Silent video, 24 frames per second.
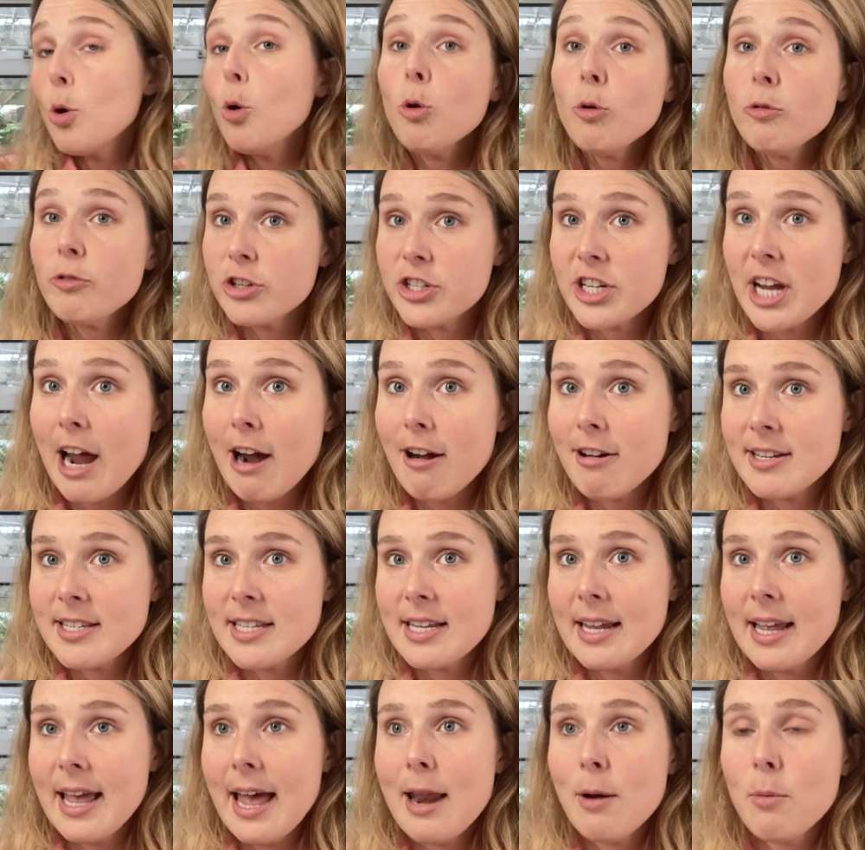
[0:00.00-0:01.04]
all for charity
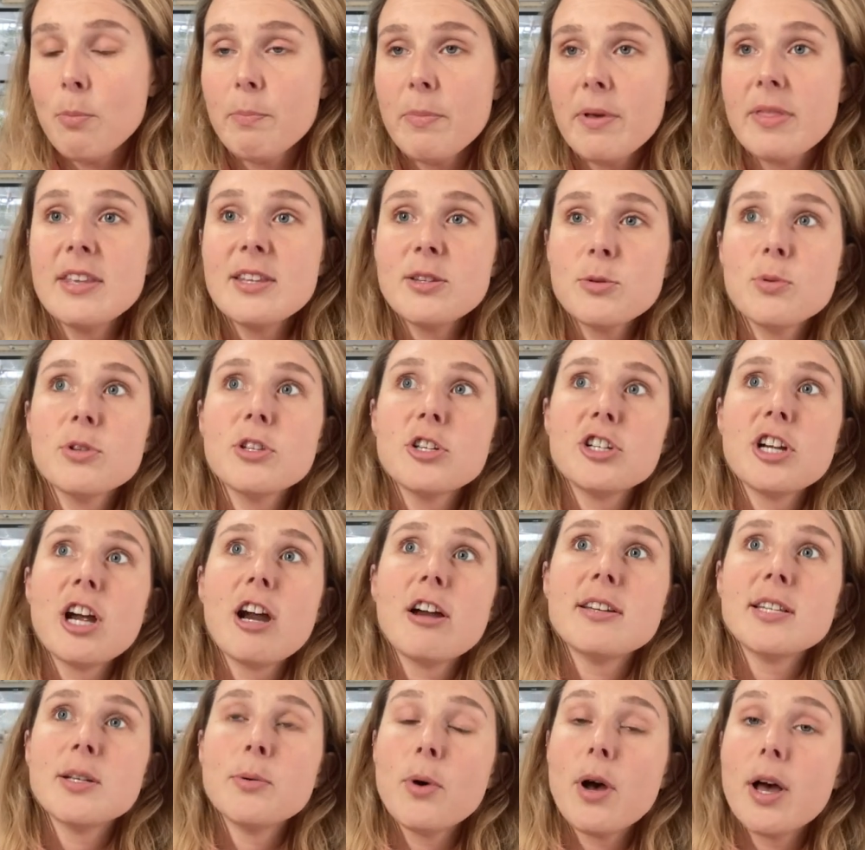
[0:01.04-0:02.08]
again, but this was a
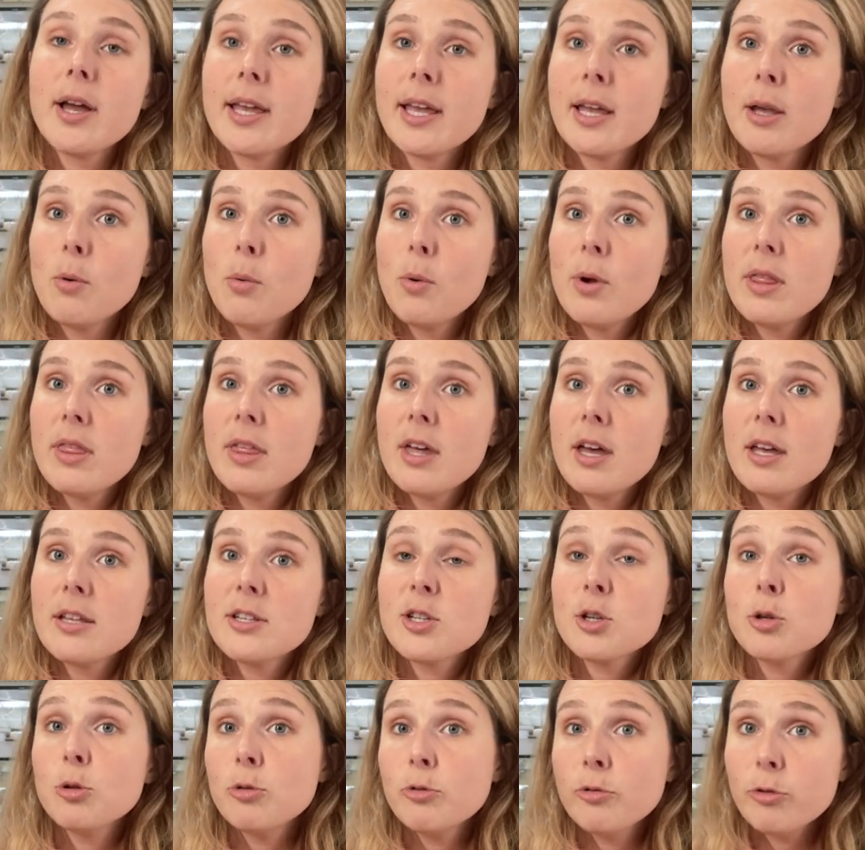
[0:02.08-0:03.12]
charity working with a
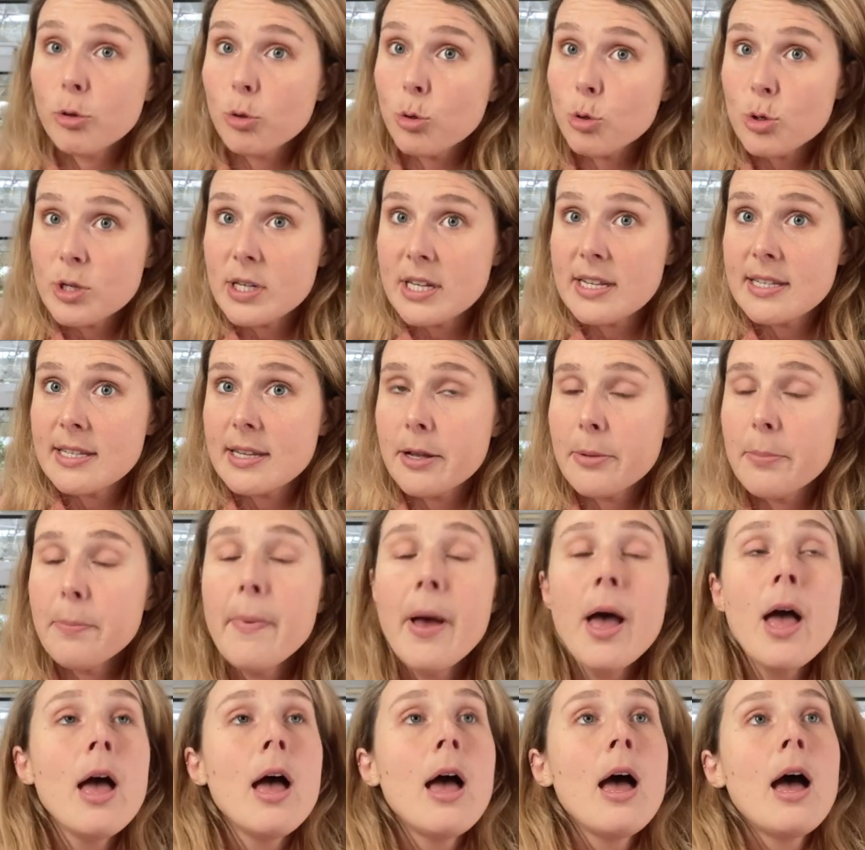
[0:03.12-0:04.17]
school for autism,
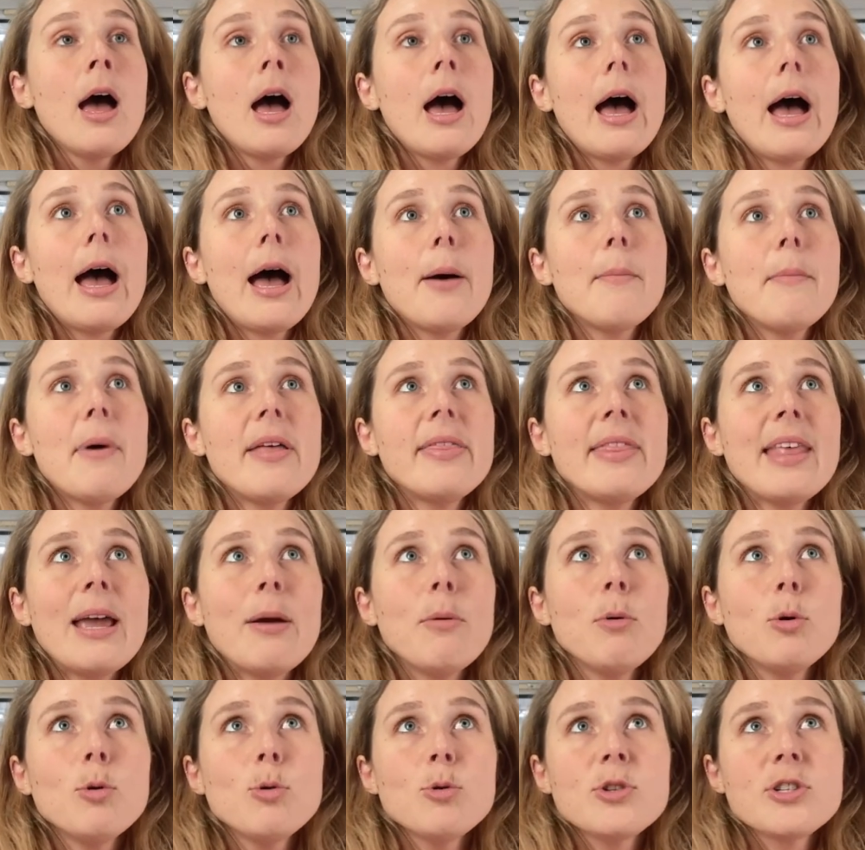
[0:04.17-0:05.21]
and they
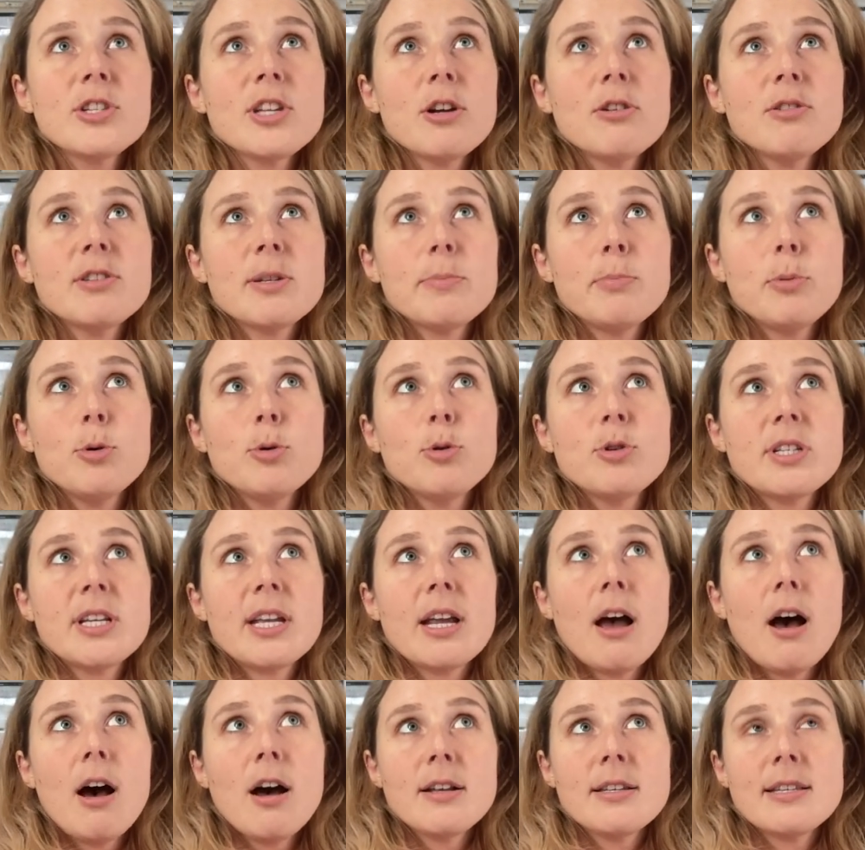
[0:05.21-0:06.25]
were also
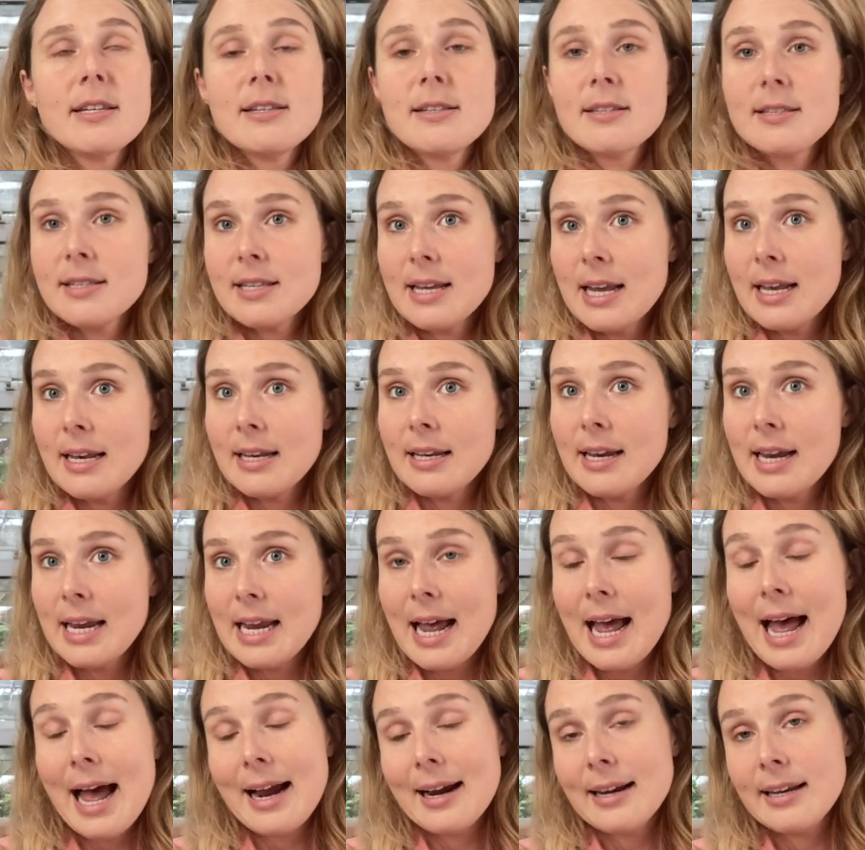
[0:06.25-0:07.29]
supporting artists in
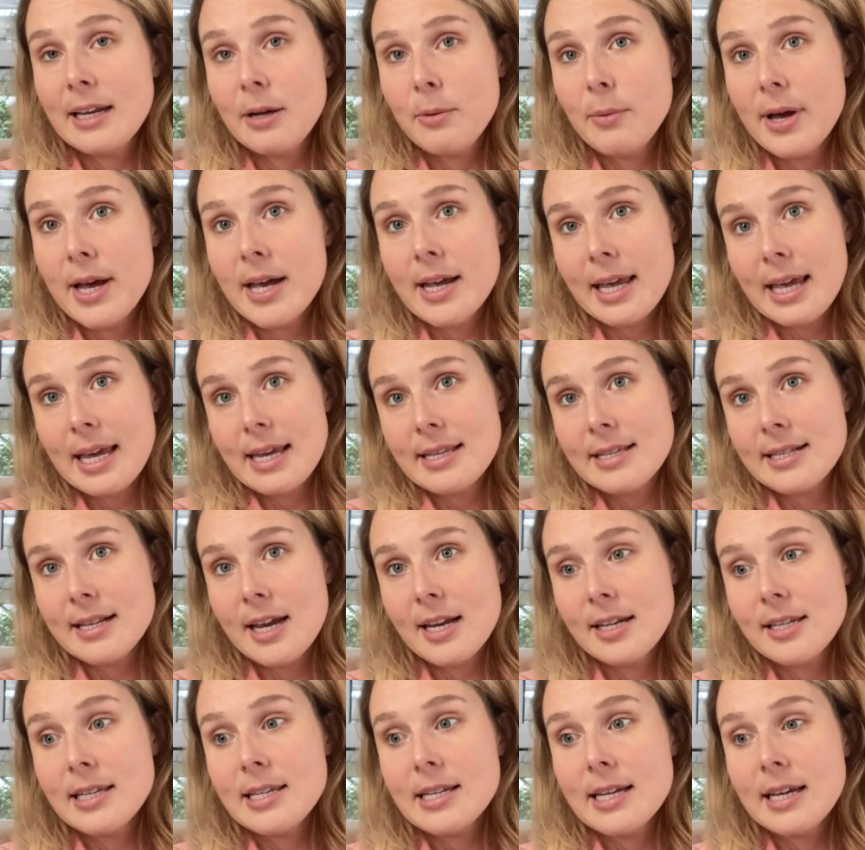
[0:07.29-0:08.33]
Hackney Wick, East
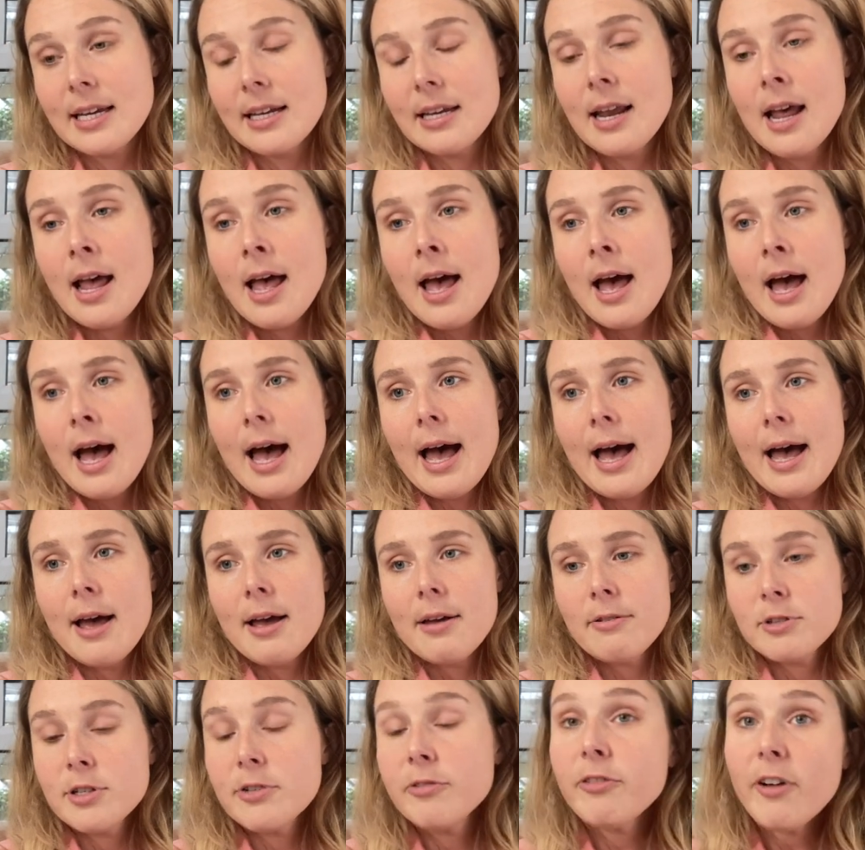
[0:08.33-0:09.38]
London,
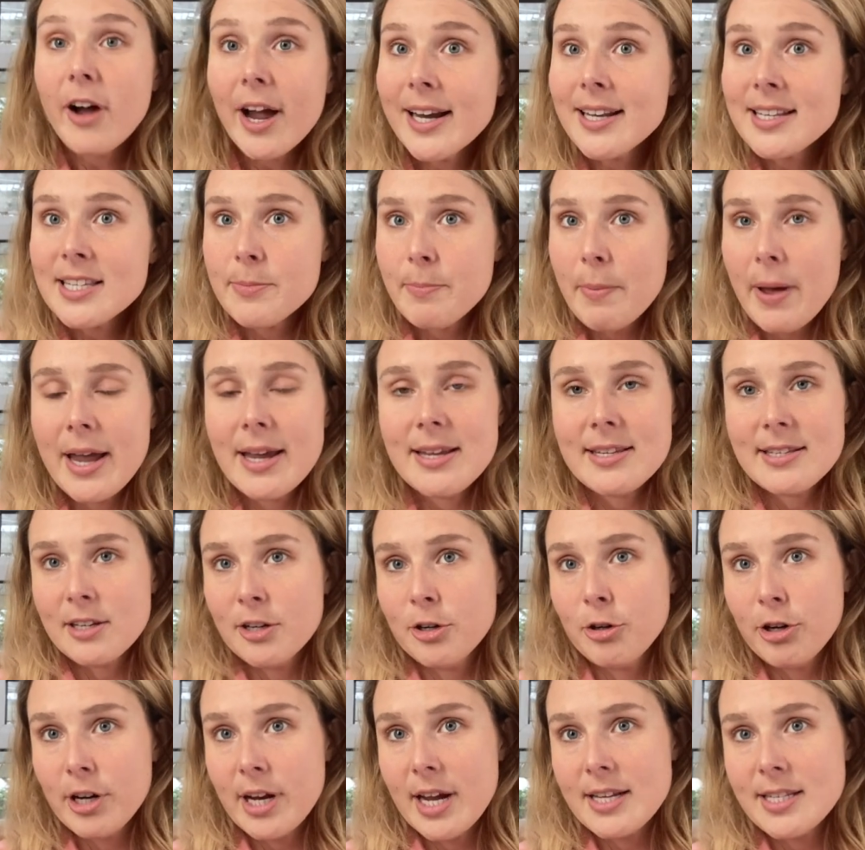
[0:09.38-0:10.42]
to find space and
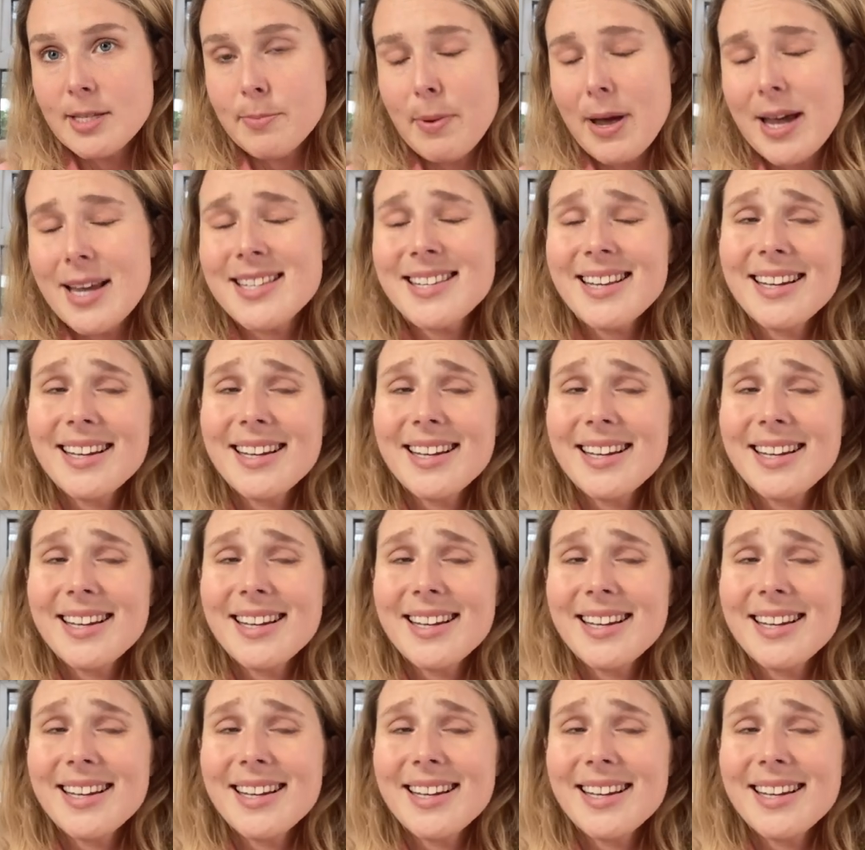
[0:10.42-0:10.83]
create space.